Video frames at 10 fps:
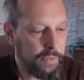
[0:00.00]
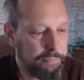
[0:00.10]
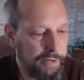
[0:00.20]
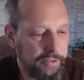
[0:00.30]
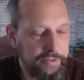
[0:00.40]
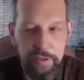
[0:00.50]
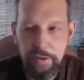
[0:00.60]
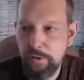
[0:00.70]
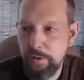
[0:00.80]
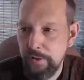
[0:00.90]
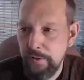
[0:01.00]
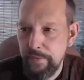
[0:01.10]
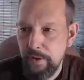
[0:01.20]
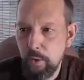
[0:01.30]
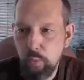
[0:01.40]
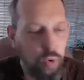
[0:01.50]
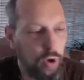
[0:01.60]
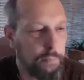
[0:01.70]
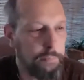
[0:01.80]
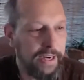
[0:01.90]
parasitical or
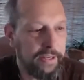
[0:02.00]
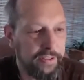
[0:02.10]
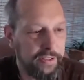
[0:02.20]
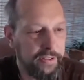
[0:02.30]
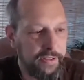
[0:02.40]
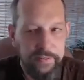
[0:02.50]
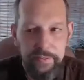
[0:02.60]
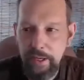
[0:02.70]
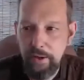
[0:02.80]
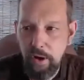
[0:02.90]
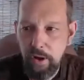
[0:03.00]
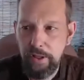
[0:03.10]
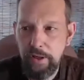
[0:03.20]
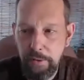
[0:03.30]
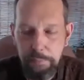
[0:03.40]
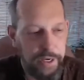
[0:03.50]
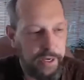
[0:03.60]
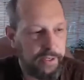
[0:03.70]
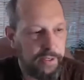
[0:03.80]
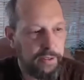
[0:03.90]
worm medicine, they call it, on my
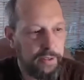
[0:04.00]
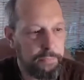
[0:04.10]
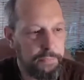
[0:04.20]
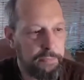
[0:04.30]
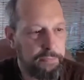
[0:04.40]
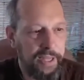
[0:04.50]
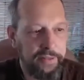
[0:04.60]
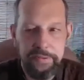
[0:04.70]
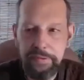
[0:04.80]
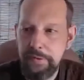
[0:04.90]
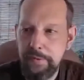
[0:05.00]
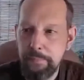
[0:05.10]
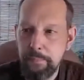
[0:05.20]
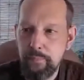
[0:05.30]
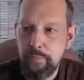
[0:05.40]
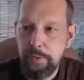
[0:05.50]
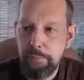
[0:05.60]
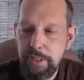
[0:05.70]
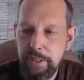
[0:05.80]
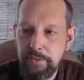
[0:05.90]
mini pets,
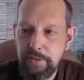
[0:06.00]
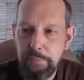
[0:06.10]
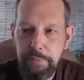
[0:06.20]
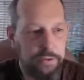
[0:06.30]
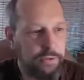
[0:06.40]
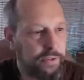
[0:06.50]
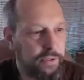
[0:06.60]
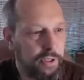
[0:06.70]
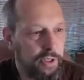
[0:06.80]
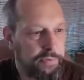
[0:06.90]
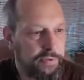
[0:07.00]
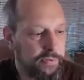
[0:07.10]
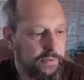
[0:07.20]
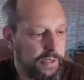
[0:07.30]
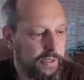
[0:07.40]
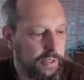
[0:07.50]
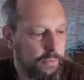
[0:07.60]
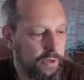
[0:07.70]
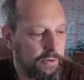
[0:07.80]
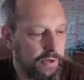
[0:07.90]
because I've been using herbs and they
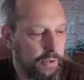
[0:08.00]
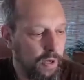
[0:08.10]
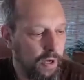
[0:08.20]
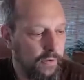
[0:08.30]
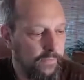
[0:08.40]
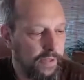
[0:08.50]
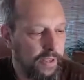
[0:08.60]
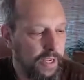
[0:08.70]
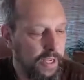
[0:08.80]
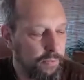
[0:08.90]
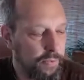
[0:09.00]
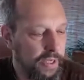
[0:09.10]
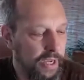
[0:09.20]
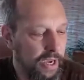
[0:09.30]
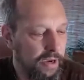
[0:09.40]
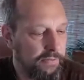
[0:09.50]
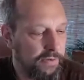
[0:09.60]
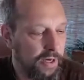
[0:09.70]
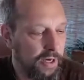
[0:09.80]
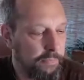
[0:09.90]
work very well. We have
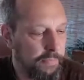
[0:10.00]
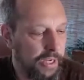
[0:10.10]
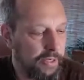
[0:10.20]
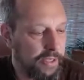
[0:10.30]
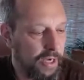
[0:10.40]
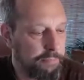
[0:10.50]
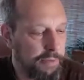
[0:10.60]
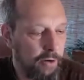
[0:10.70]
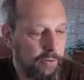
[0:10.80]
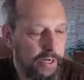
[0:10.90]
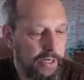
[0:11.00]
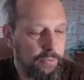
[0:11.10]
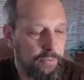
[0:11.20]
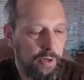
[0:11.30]
diuretic,